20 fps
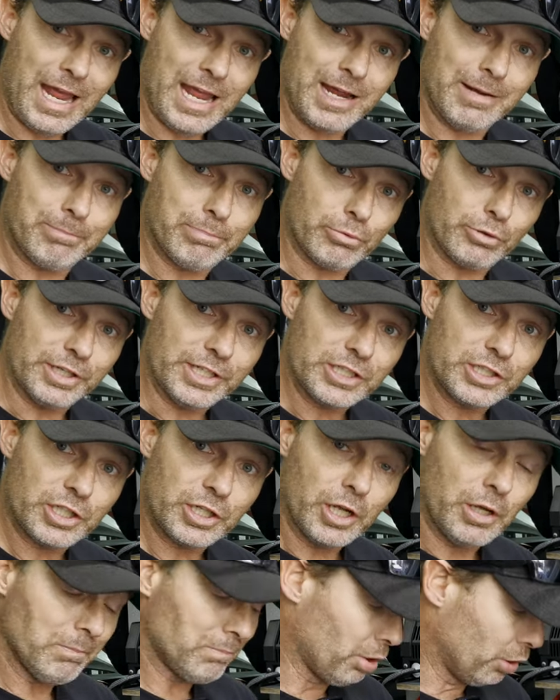amperage
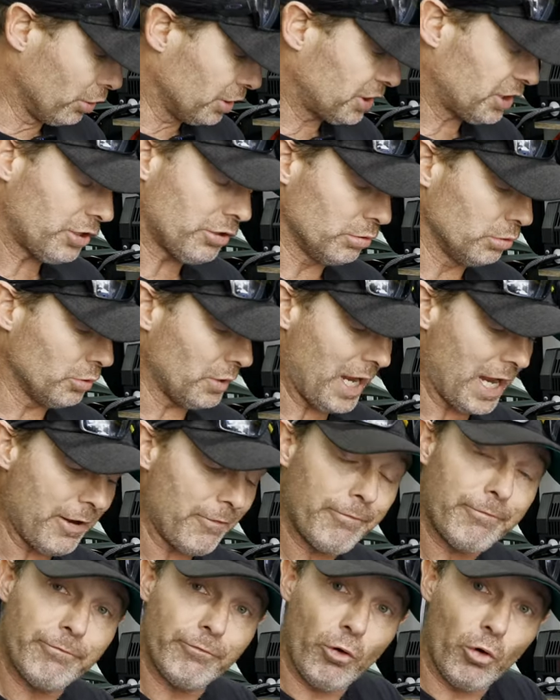pushed through a
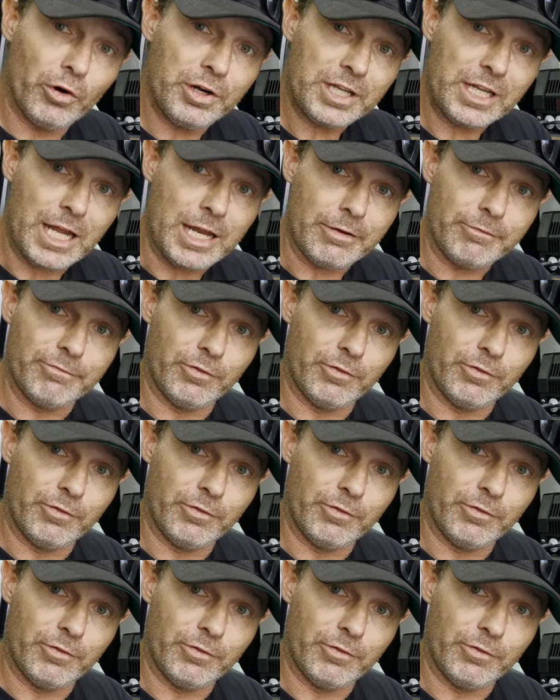forty-eight